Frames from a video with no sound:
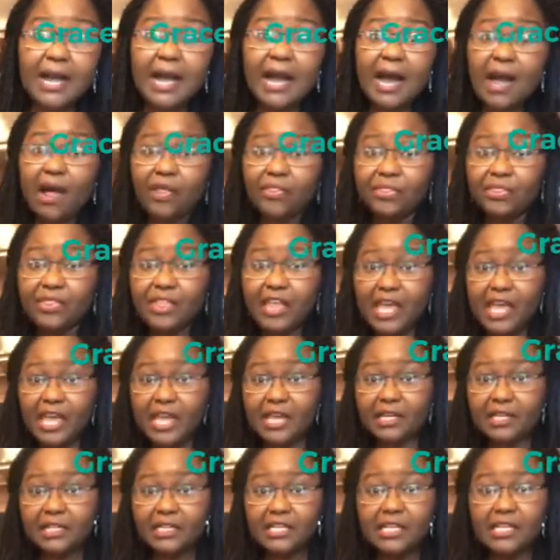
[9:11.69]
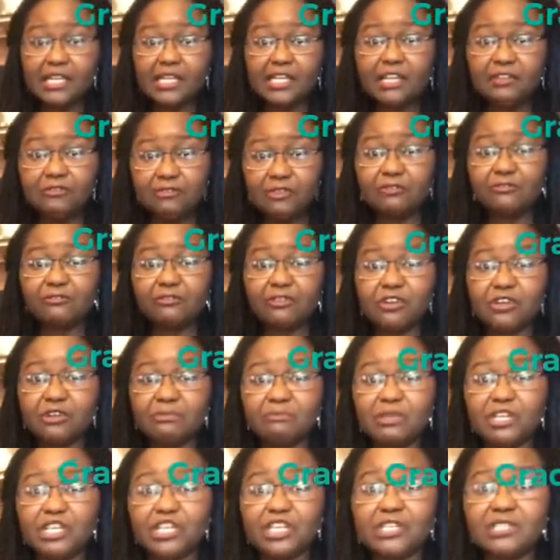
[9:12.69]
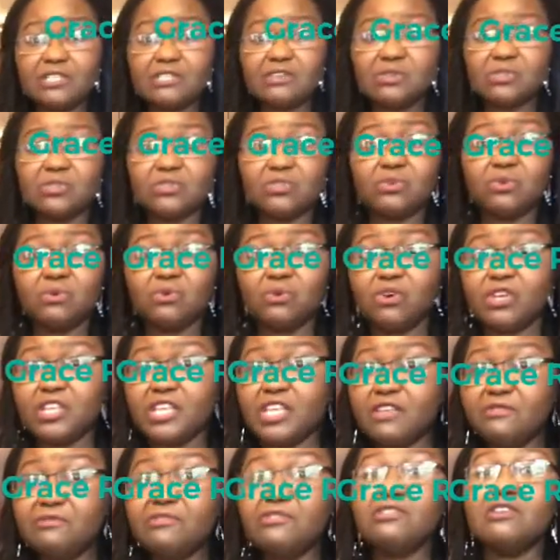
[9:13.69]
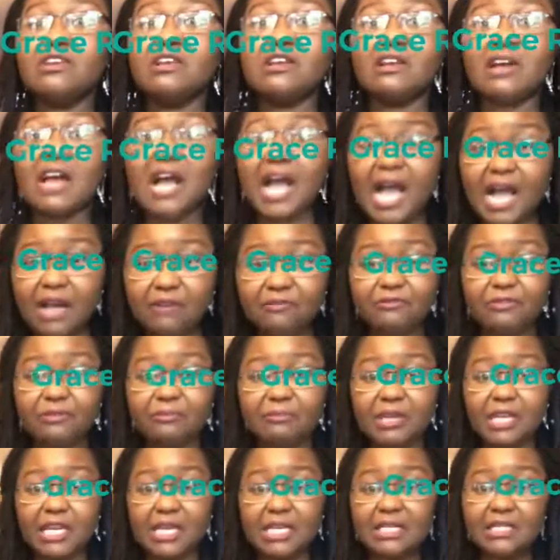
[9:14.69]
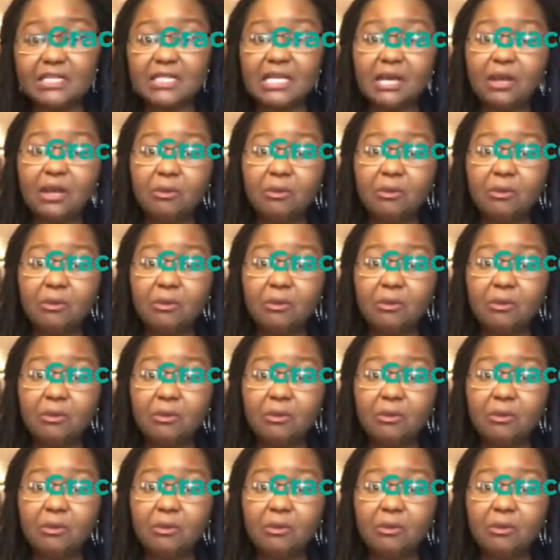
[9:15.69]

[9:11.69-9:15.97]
and then leave it for a minute or so, or even half a minute.